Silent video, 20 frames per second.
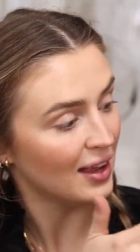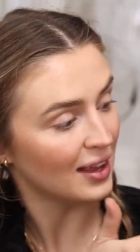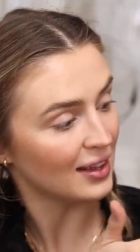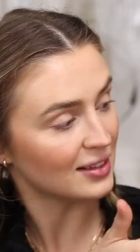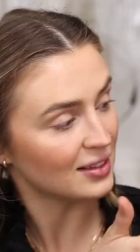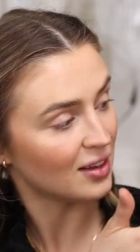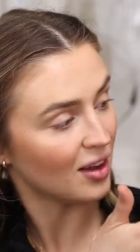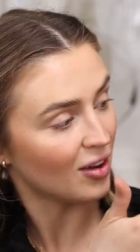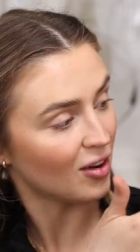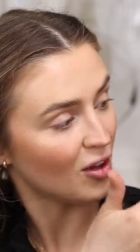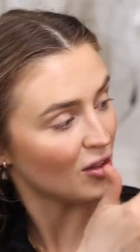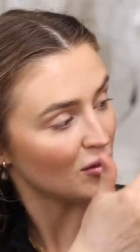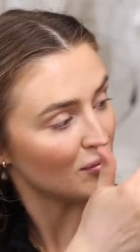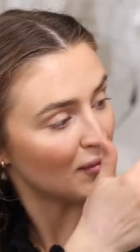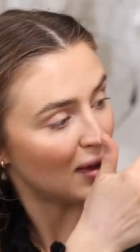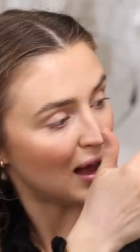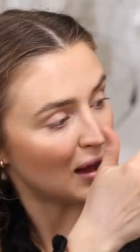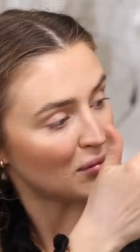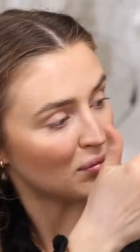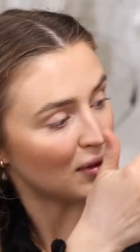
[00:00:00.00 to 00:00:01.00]
It's got all the
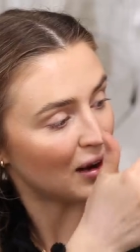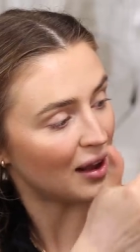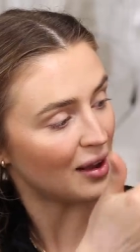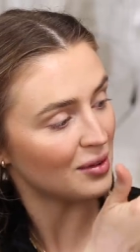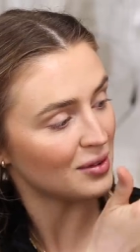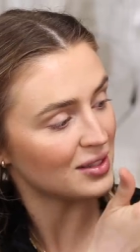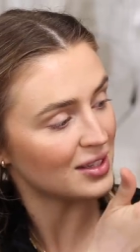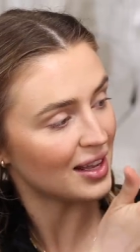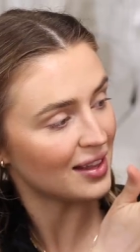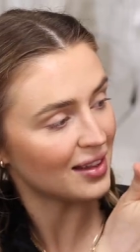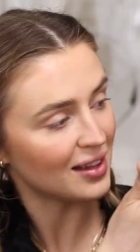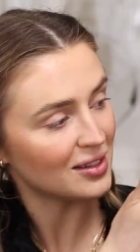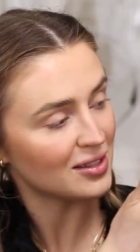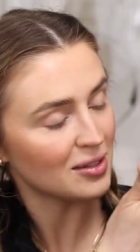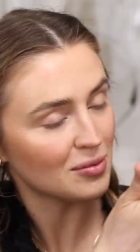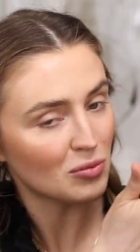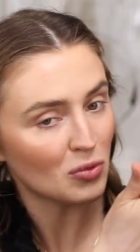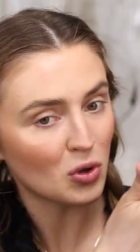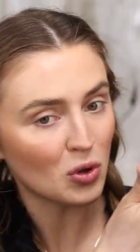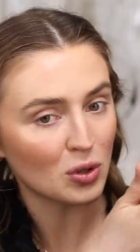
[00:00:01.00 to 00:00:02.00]
matte browns and then
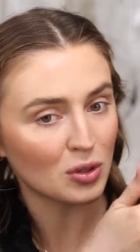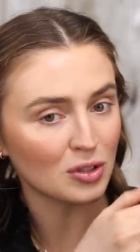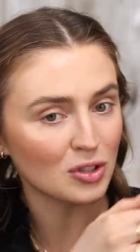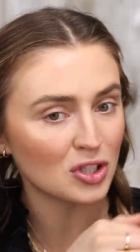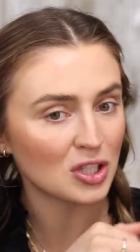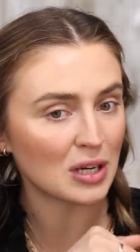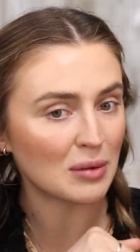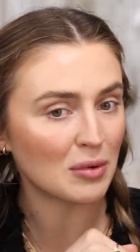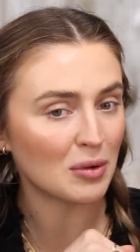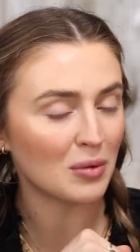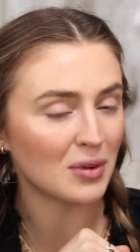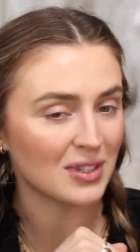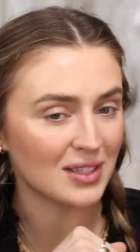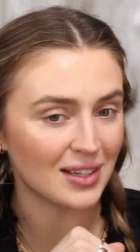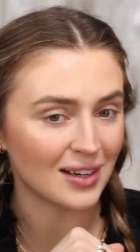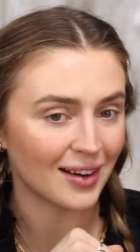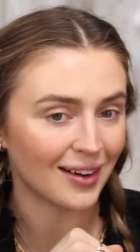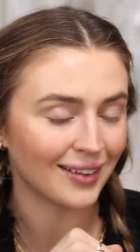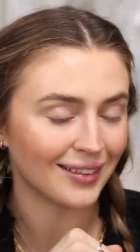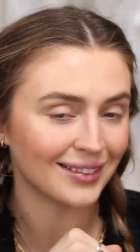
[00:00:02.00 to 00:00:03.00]
some golden shimmer ones
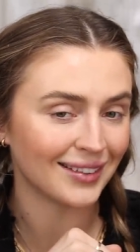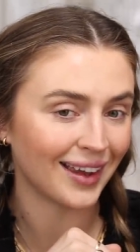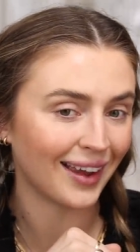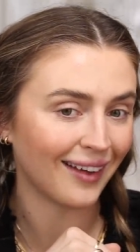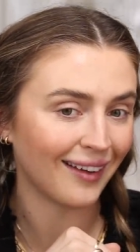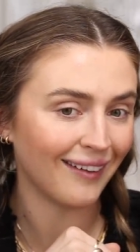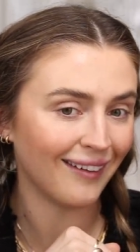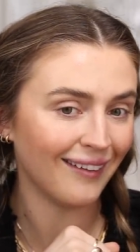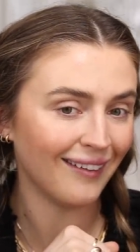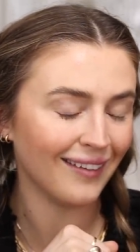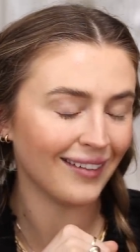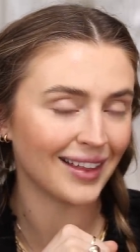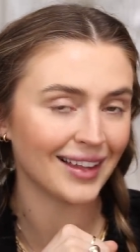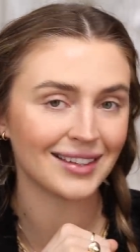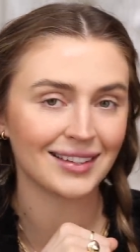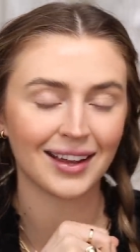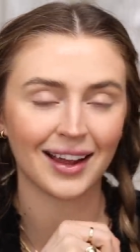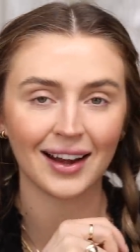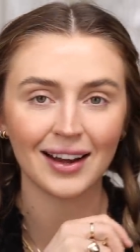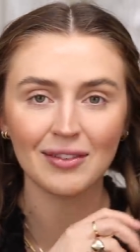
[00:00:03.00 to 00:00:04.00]
here. I was like, oh,
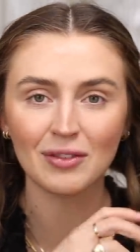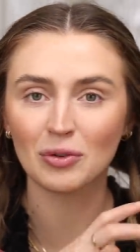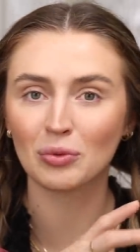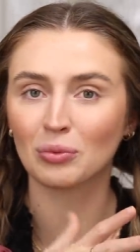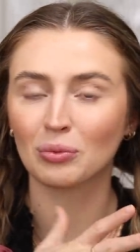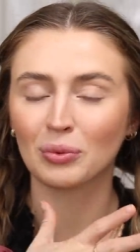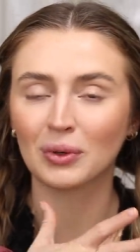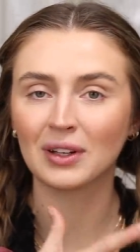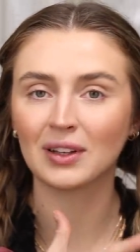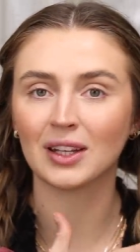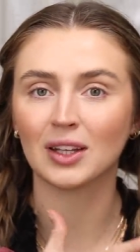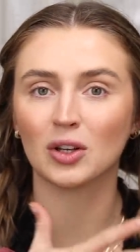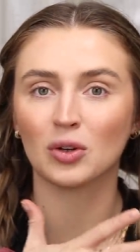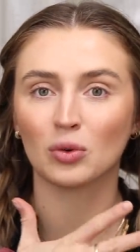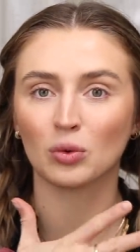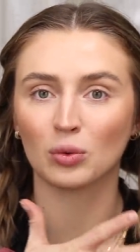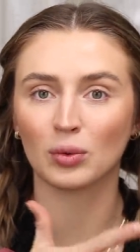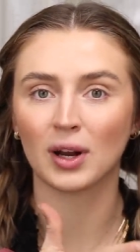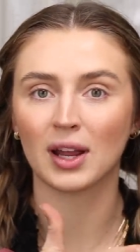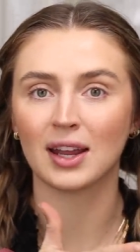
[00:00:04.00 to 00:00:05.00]
that's kind of a really
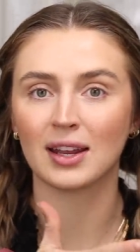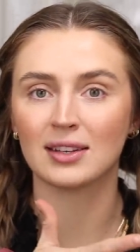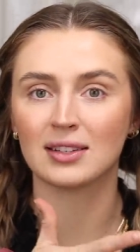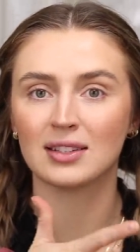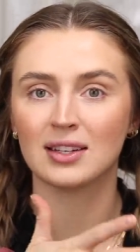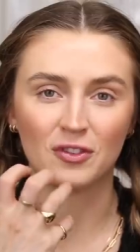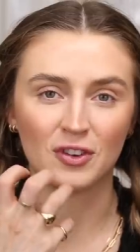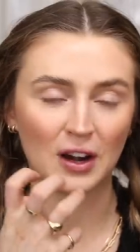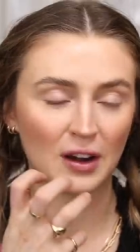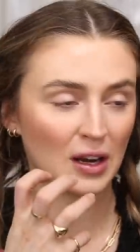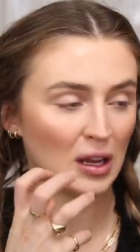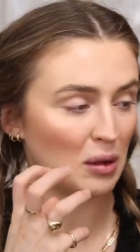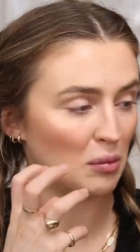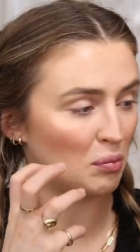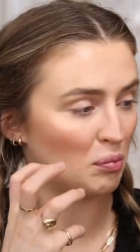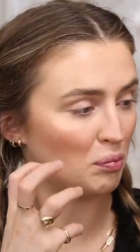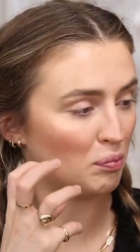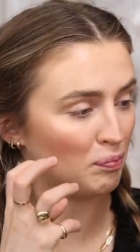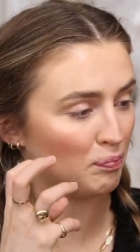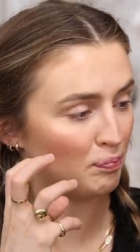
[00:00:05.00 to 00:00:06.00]
great,
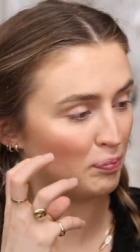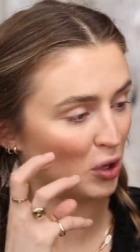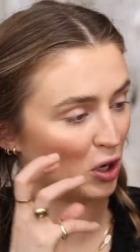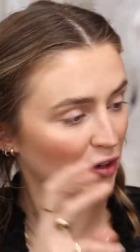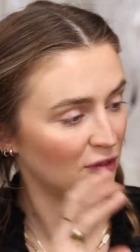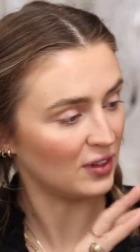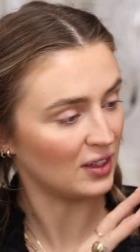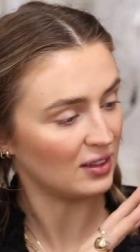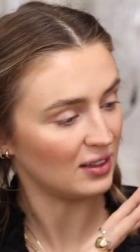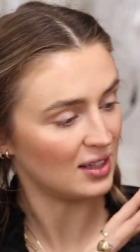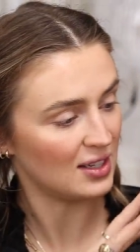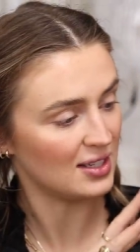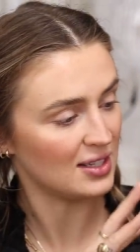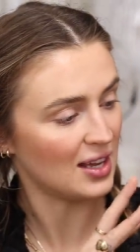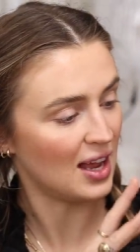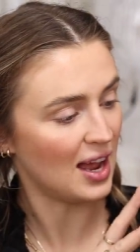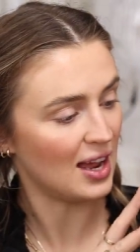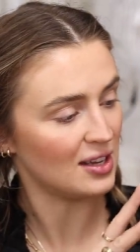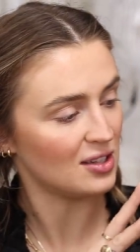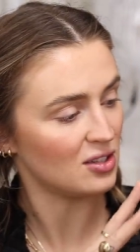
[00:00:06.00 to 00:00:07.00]
very perfectly
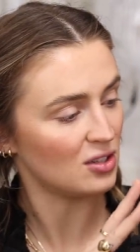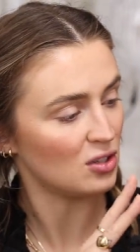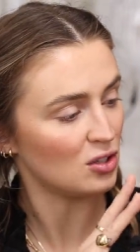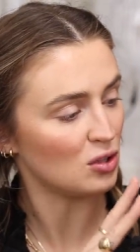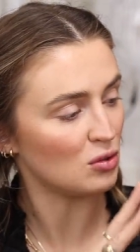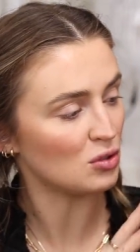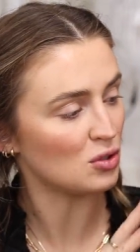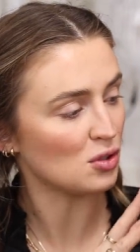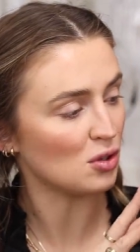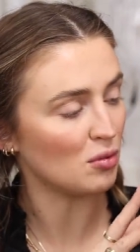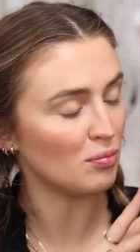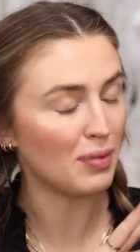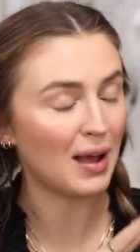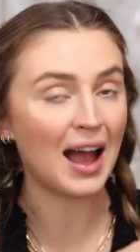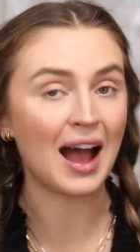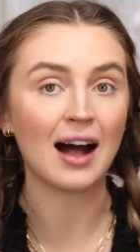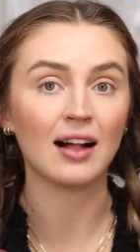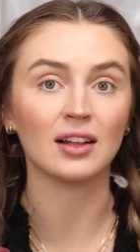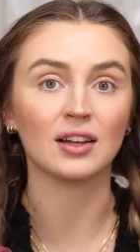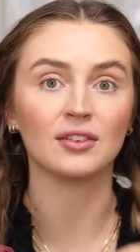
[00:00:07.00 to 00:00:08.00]
sized neutral
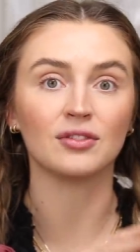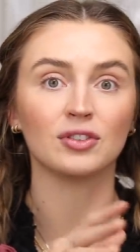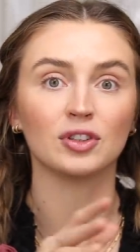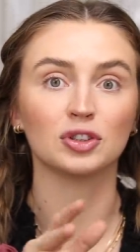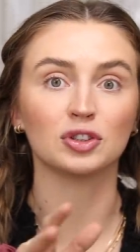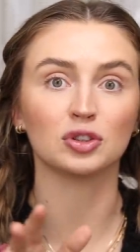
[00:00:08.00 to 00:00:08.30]
palette for